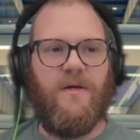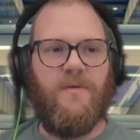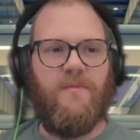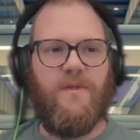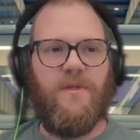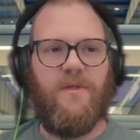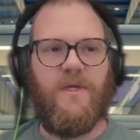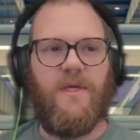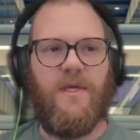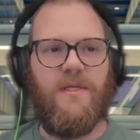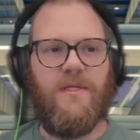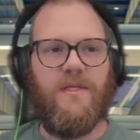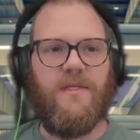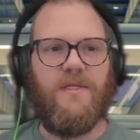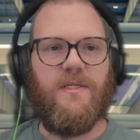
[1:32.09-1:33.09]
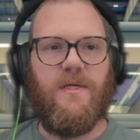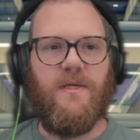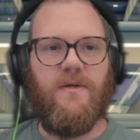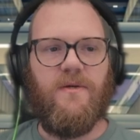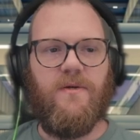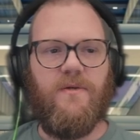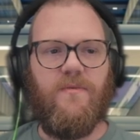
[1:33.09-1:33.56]
looking into this
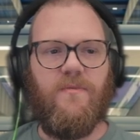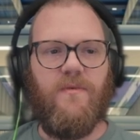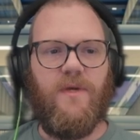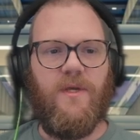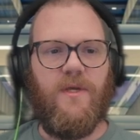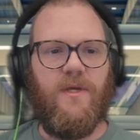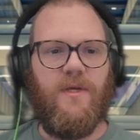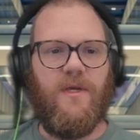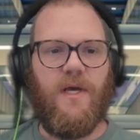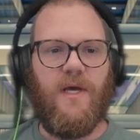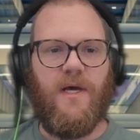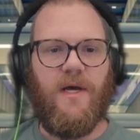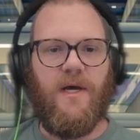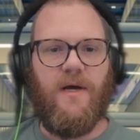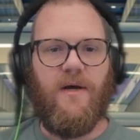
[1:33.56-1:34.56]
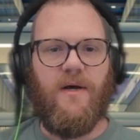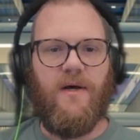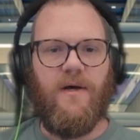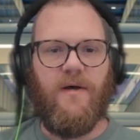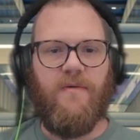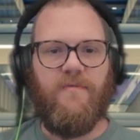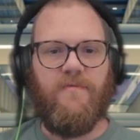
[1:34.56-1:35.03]
here, we
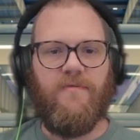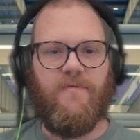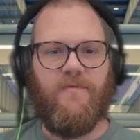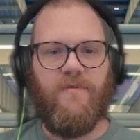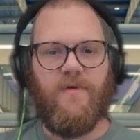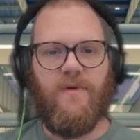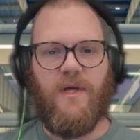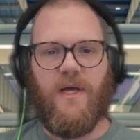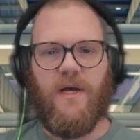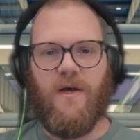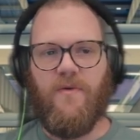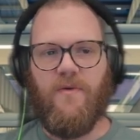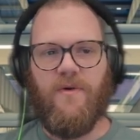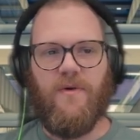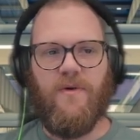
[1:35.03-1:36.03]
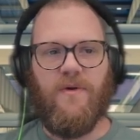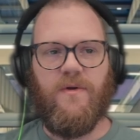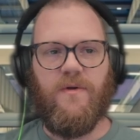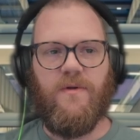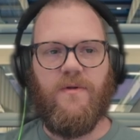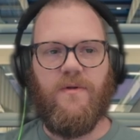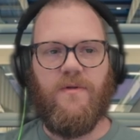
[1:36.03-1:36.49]
have our
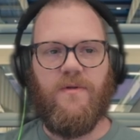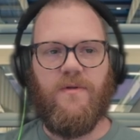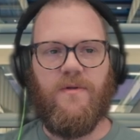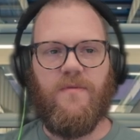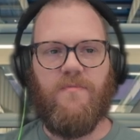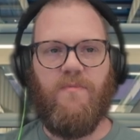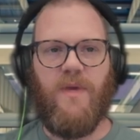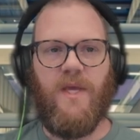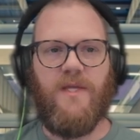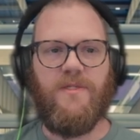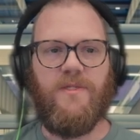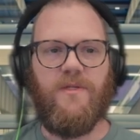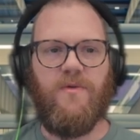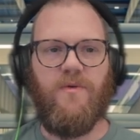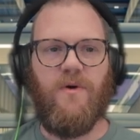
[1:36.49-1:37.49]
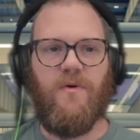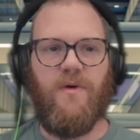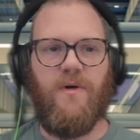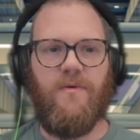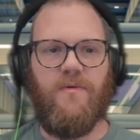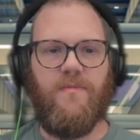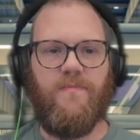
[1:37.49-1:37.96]
base
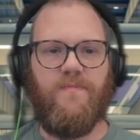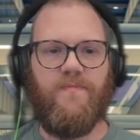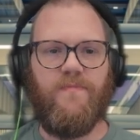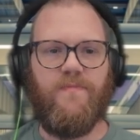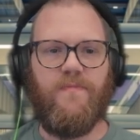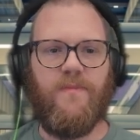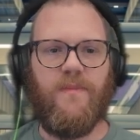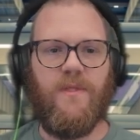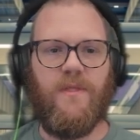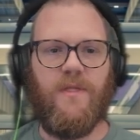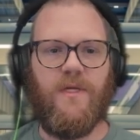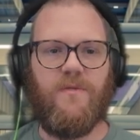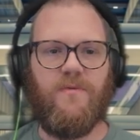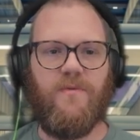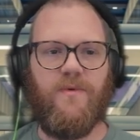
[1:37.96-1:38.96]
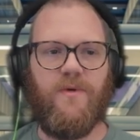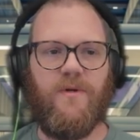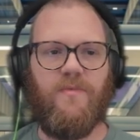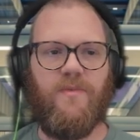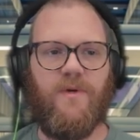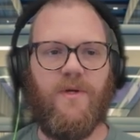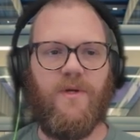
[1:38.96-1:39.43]
URL. That's what we're going
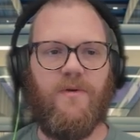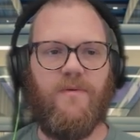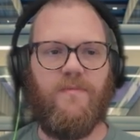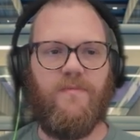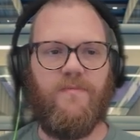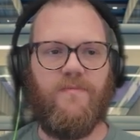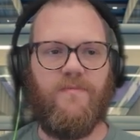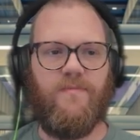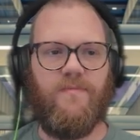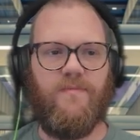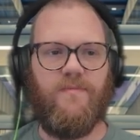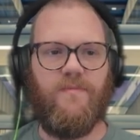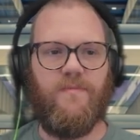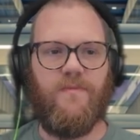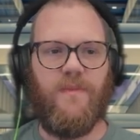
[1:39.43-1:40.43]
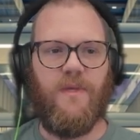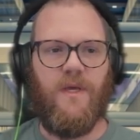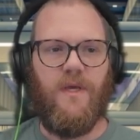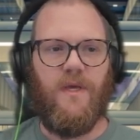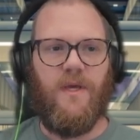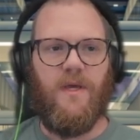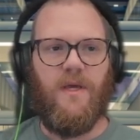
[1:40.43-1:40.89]
to put here.
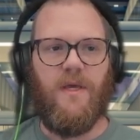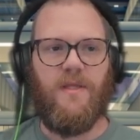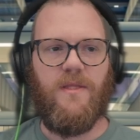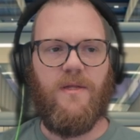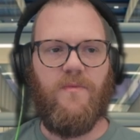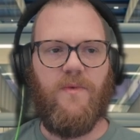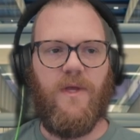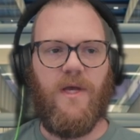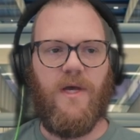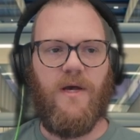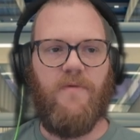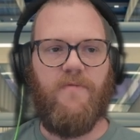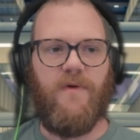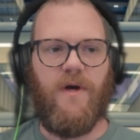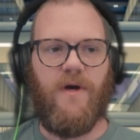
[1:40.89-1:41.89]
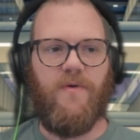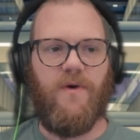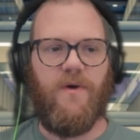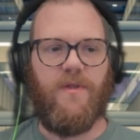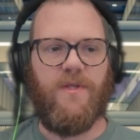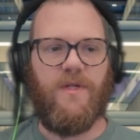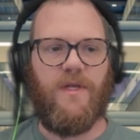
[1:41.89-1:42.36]
And then we have our
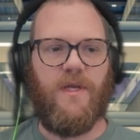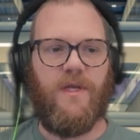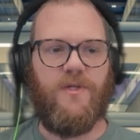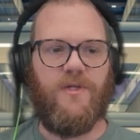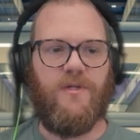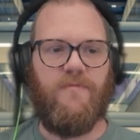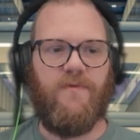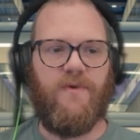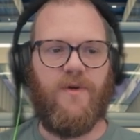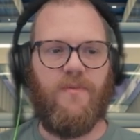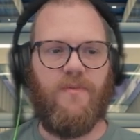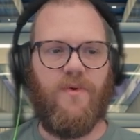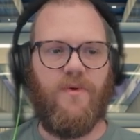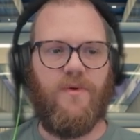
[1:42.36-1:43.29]
authentication, very important.